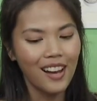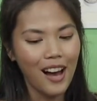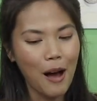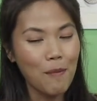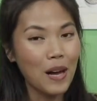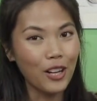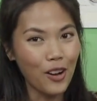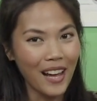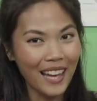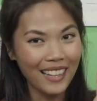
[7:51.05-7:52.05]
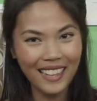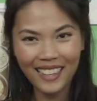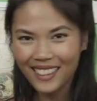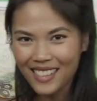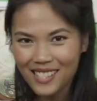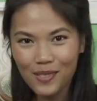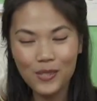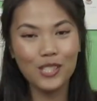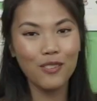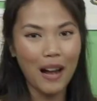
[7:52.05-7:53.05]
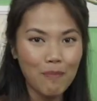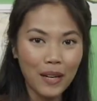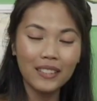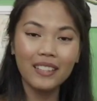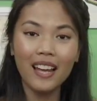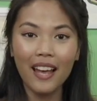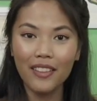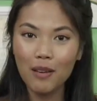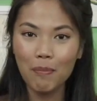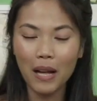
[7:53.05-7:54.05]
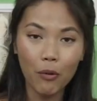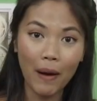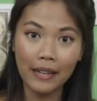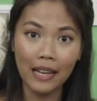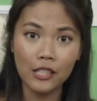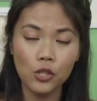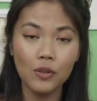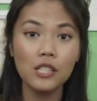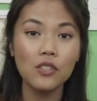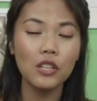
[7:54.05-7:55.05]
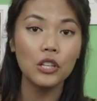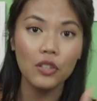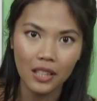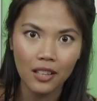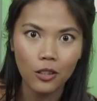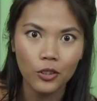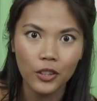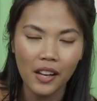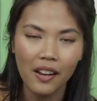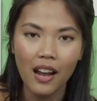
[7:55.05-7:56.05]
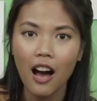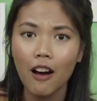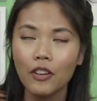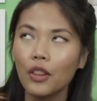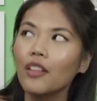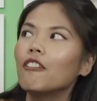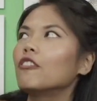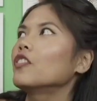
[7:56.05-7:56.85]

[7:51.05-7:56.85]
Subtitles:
Go ahead and hit that subscribe button and the bell right next to it so that you can get alerted of the